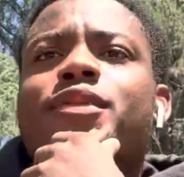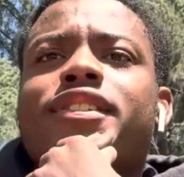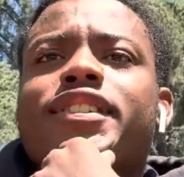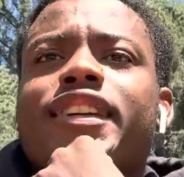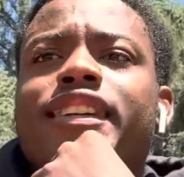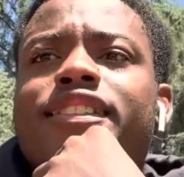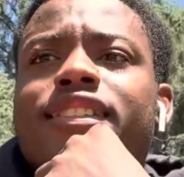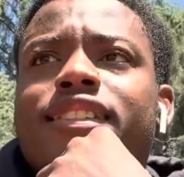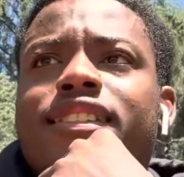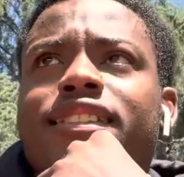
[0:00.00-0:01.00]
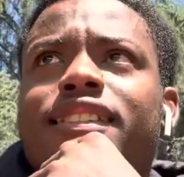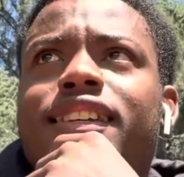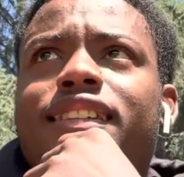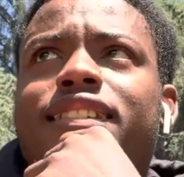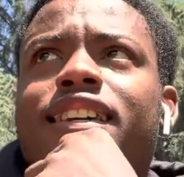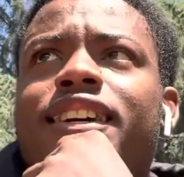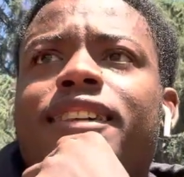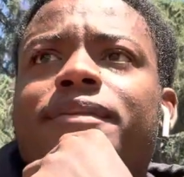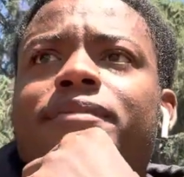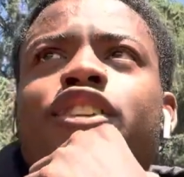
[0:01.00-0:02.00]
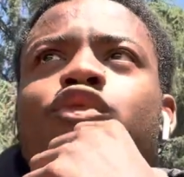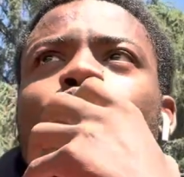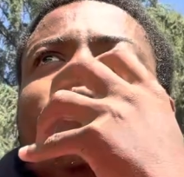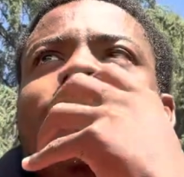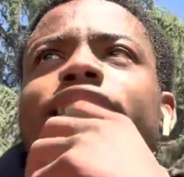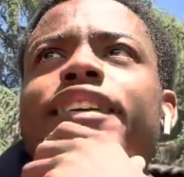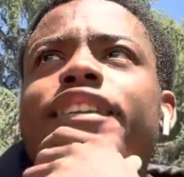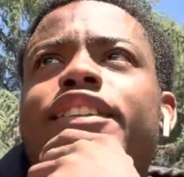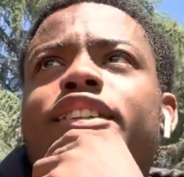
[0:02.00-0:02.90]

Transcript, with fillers: was saying is is like you would get